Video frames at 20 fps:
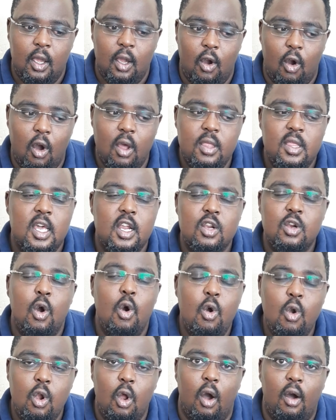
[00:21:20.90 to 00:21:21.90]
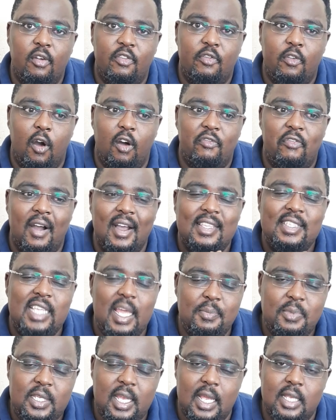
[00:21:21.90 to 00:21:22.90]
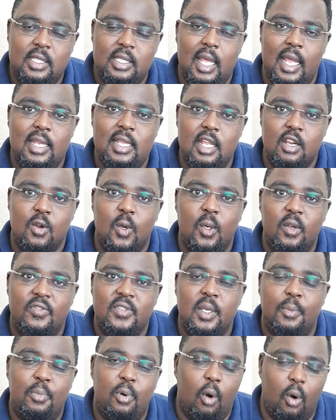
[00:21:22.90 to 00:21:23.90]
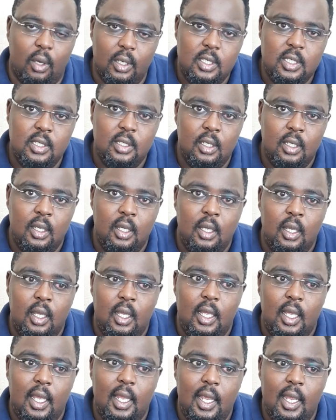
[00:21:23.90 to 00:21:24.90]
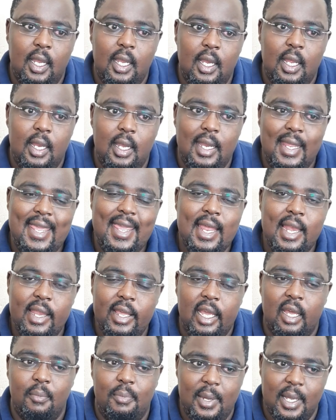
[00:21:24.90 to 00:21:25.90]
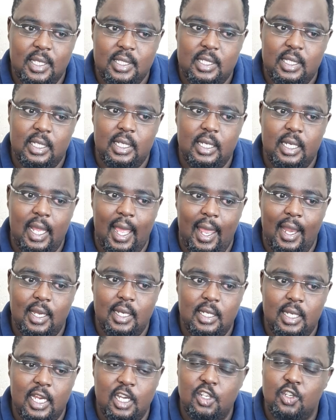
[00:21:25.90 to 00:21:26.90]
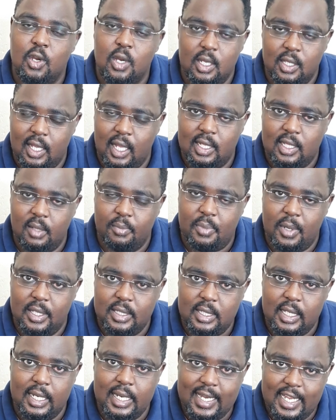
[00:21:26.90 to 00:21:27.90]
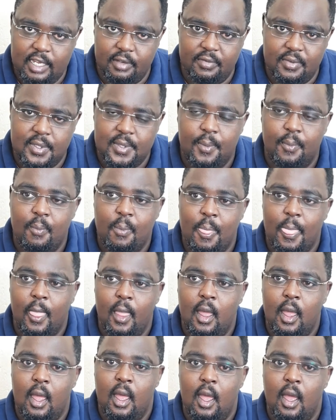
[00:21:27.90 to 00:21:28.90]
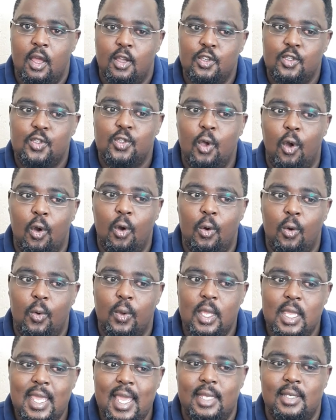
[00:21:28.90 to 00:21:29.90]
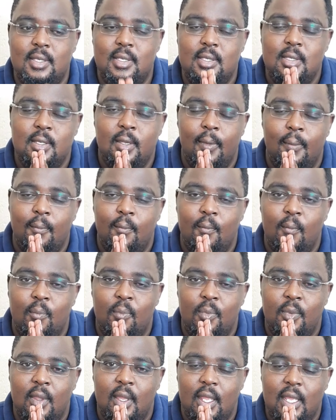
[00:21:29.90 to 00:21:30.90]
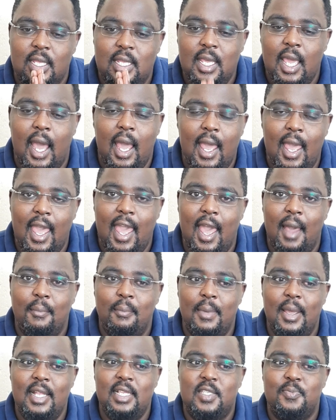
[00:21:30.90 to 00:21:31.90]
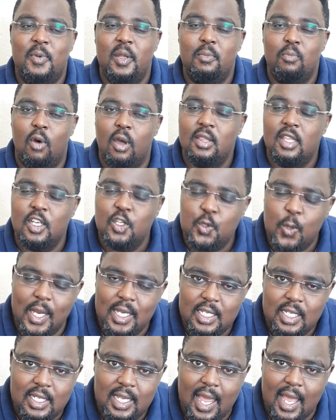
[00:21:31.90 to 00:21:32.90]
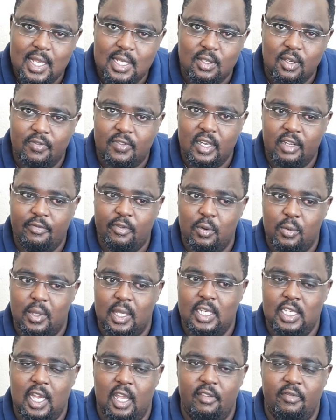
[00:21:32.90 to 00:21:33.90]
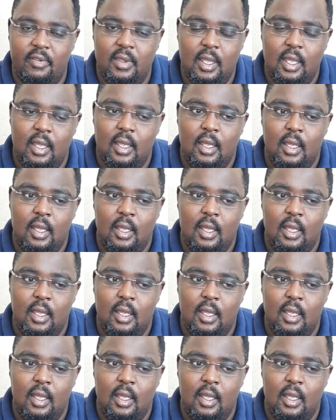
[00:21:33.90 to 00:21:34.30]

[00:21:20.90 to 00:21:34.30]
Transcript: on the role of acceptance and the role of support in healing a person and ensuring that the person lives. So yes, here I am. It's been more than 20 years of living with HIV.